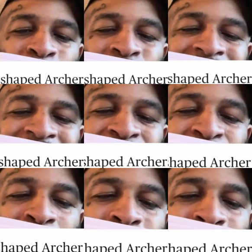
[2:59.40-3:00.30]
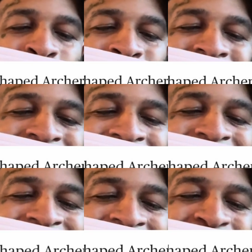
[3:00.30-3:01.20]
were installed one day
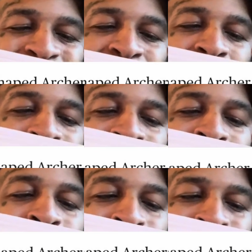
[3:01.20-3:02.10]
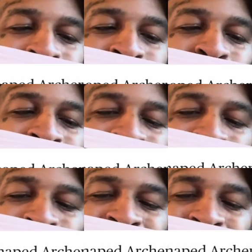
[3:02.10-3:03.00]
later are portable,
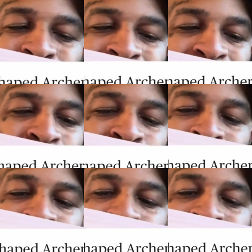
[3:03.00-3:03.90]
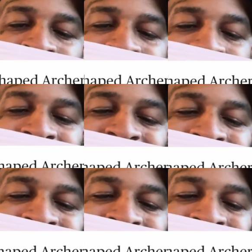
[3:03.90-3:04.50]
reusable, and